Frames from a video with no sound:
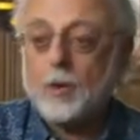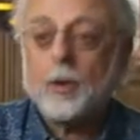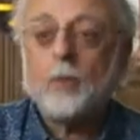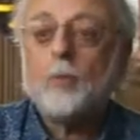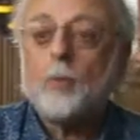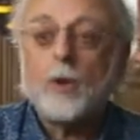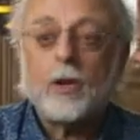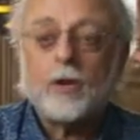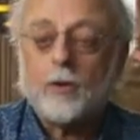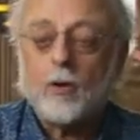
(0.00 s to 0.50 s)

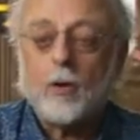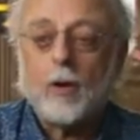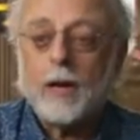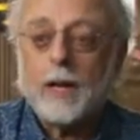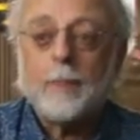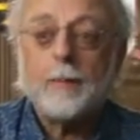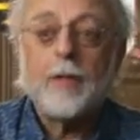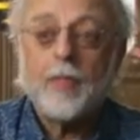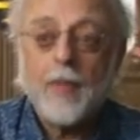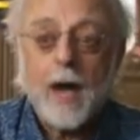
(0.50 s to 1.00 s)
what's called a
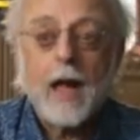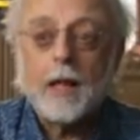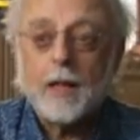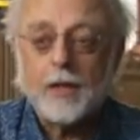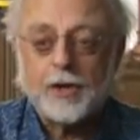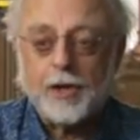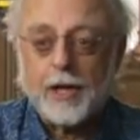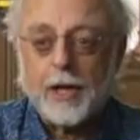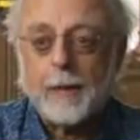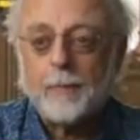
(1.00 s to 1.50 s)

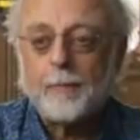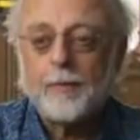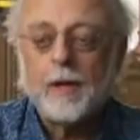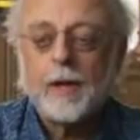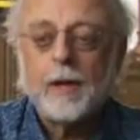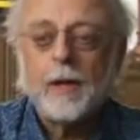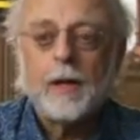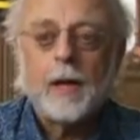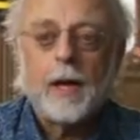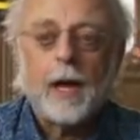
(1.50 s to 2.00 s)
mythology.
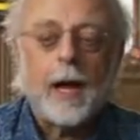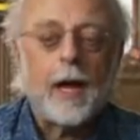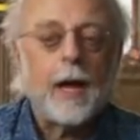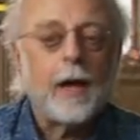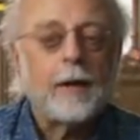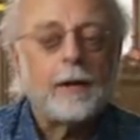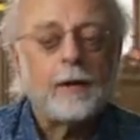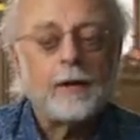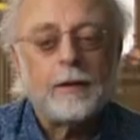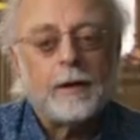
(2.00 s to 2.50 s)

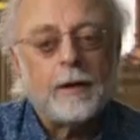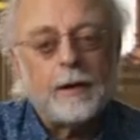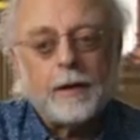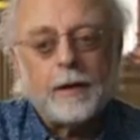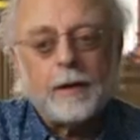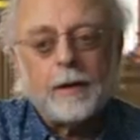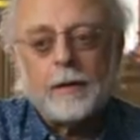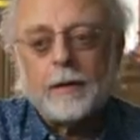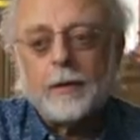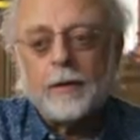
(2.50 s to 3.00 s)
And
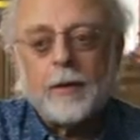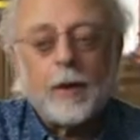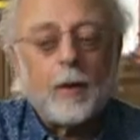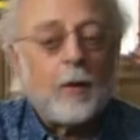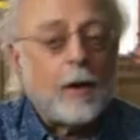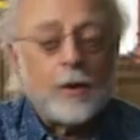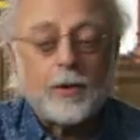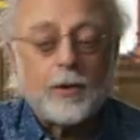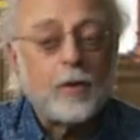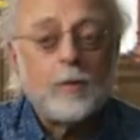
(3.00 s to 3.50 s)
there
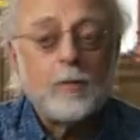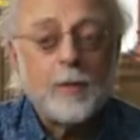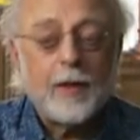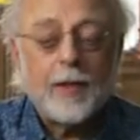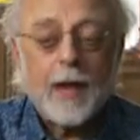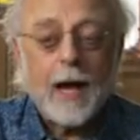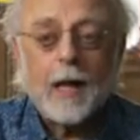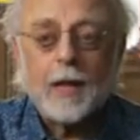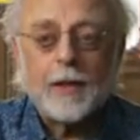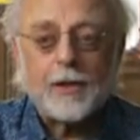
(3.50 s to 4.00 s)
are two
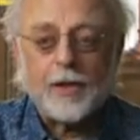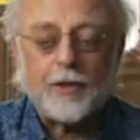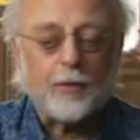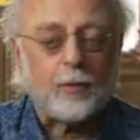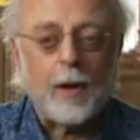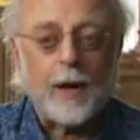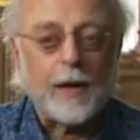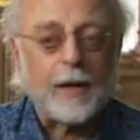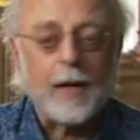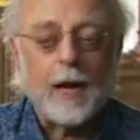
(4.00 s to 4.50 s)
mythologies
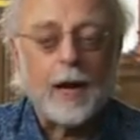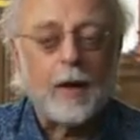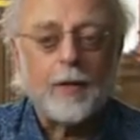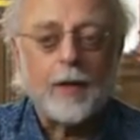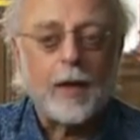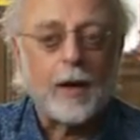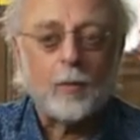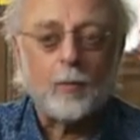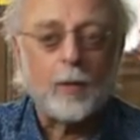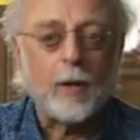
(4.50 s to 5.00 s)
right now
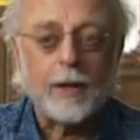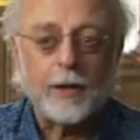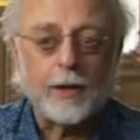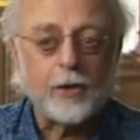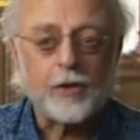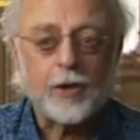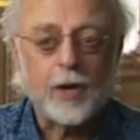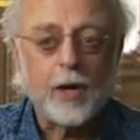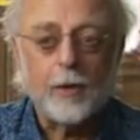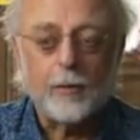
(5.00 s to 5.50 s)
that are running the
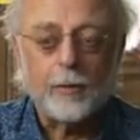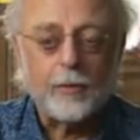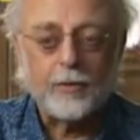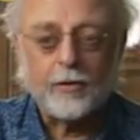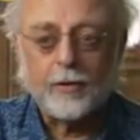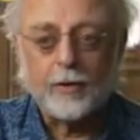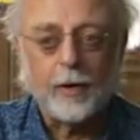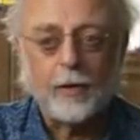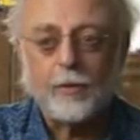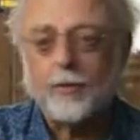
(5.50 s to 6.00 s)

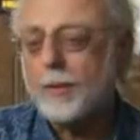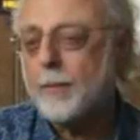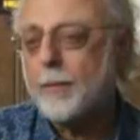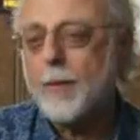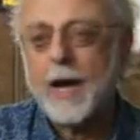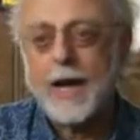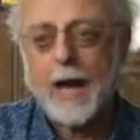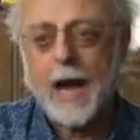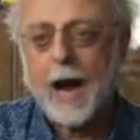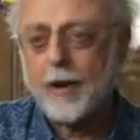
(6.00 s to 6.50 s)
shows. There's the
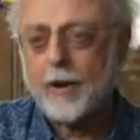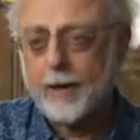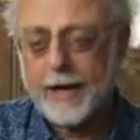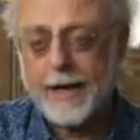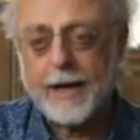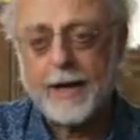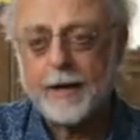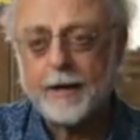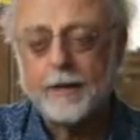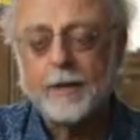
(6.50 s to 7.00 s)

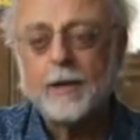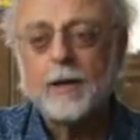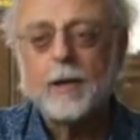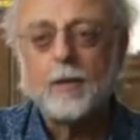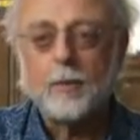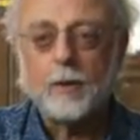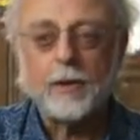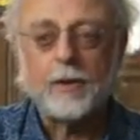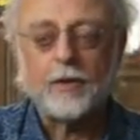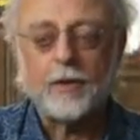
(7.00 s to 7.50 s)
monarchy,
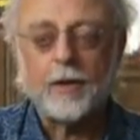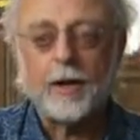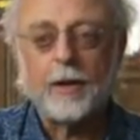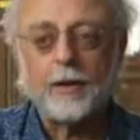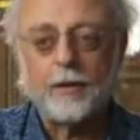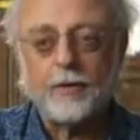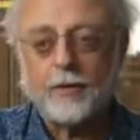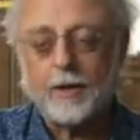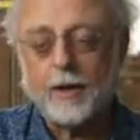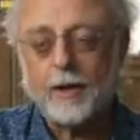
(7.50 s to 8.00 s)
which
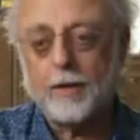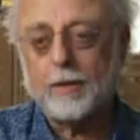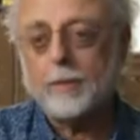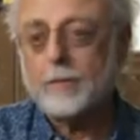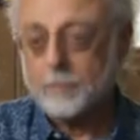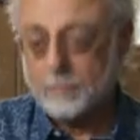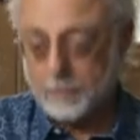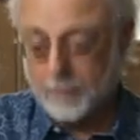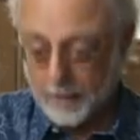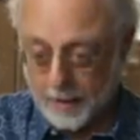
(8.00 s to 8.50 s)
says,
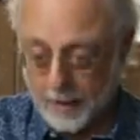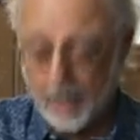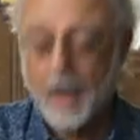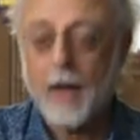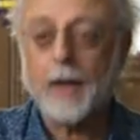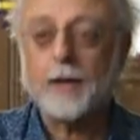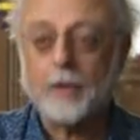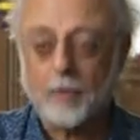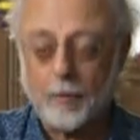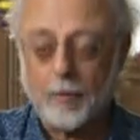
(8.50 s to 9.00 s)

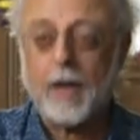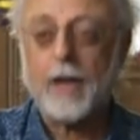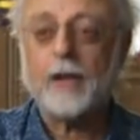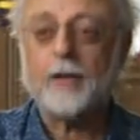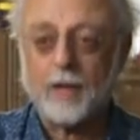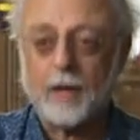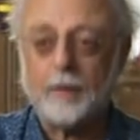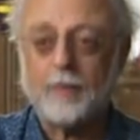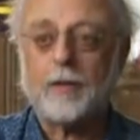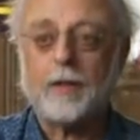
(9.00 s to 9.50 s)
God creates
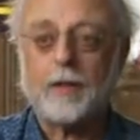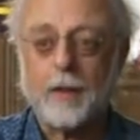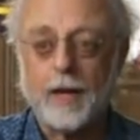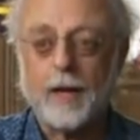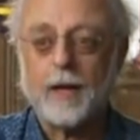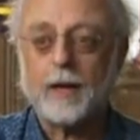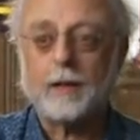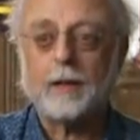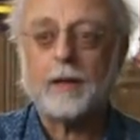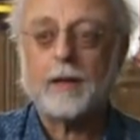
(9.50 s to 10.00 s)

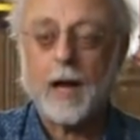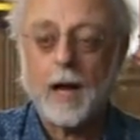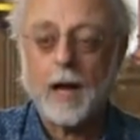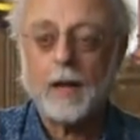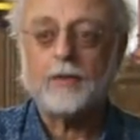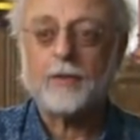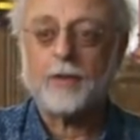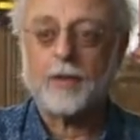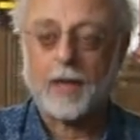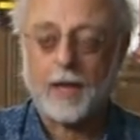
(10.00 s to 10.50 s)
everything and
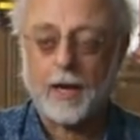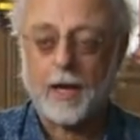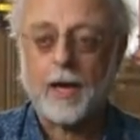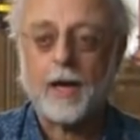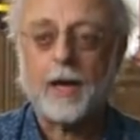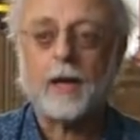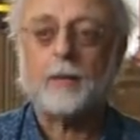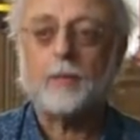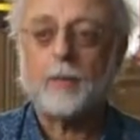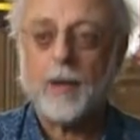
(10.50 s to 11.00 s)
God's the
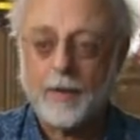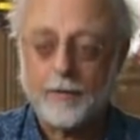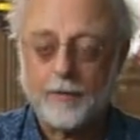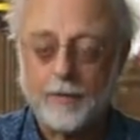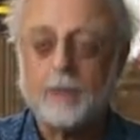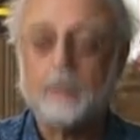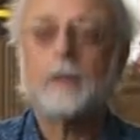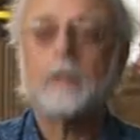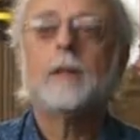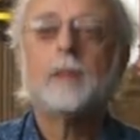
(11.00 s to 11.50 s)
king, and we have
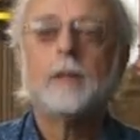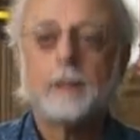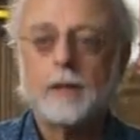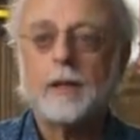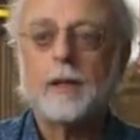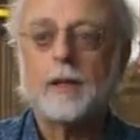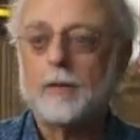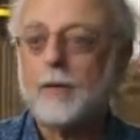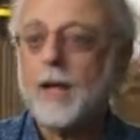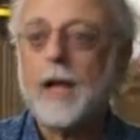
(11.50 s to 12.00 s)
to,
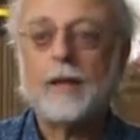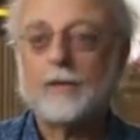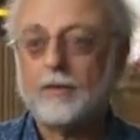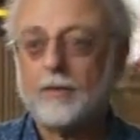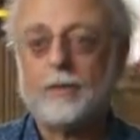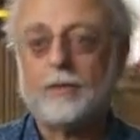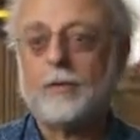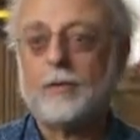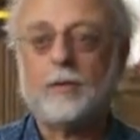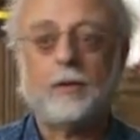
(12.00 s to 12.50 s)

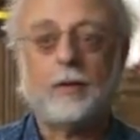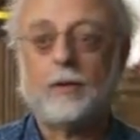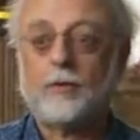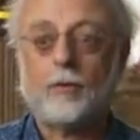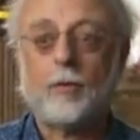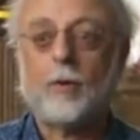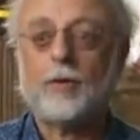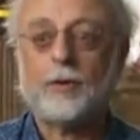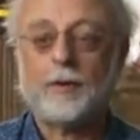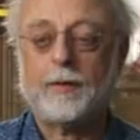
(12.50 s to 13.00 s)
that's the
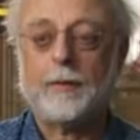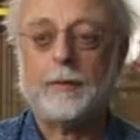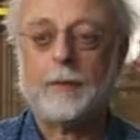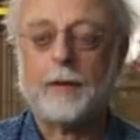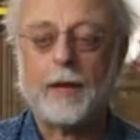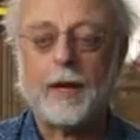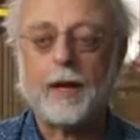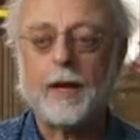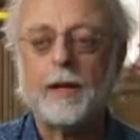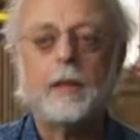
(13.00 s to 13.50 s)
source of
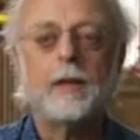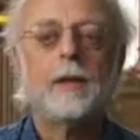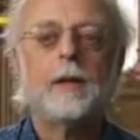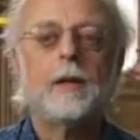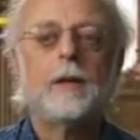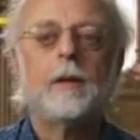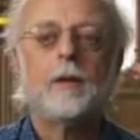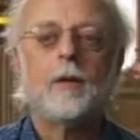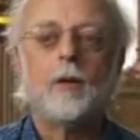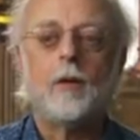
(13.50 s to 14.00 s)
everything.
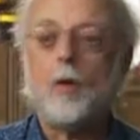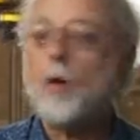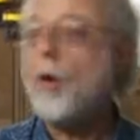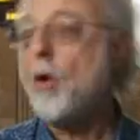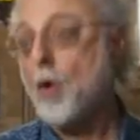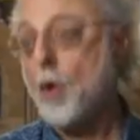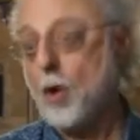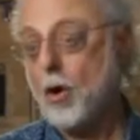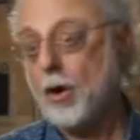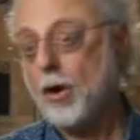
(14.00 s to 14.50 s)

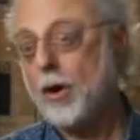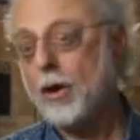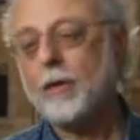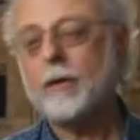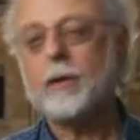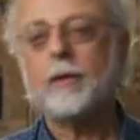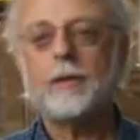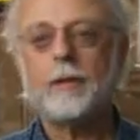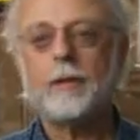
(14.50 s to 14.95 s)
Or,